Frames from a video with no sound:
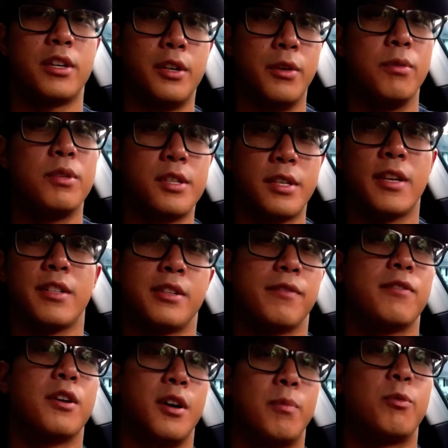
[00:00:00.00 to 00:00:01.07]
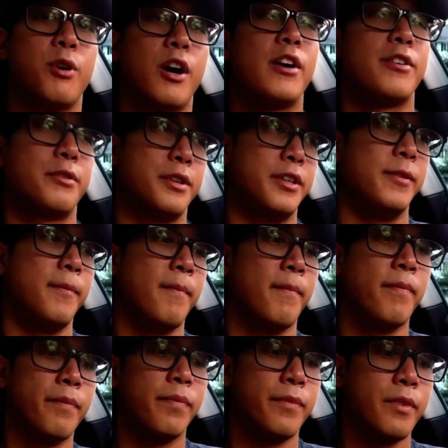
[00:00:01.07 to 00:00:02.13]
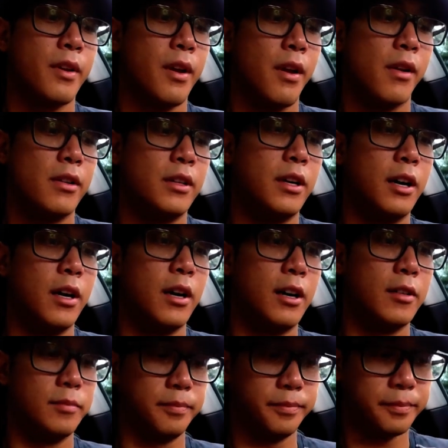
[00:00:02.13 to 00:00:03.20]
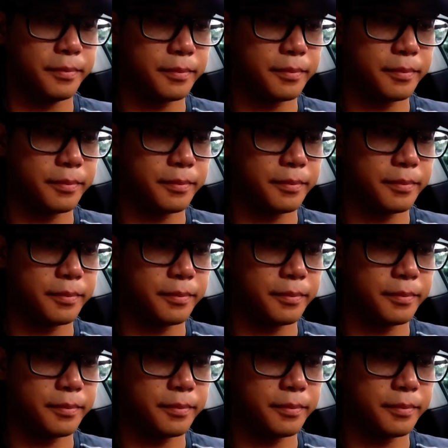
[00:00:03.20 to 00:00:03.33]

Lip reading: huge sense of camaraderie. The